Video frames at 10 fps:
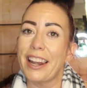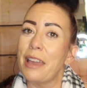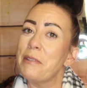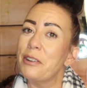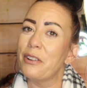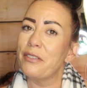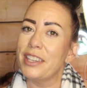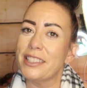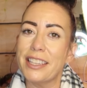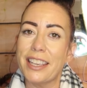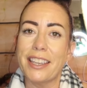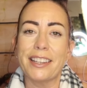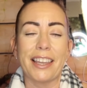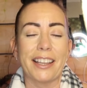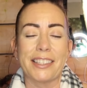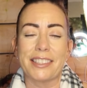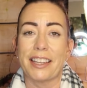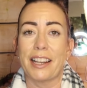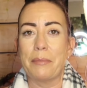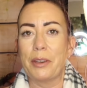Let me know if you did. Like I
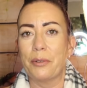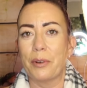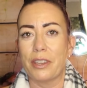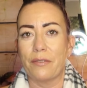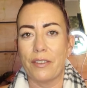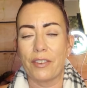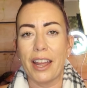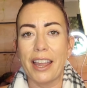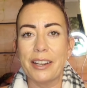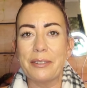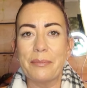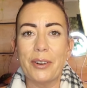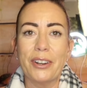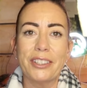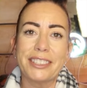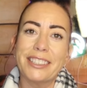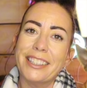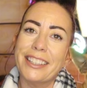said, let me know what your favourite item was.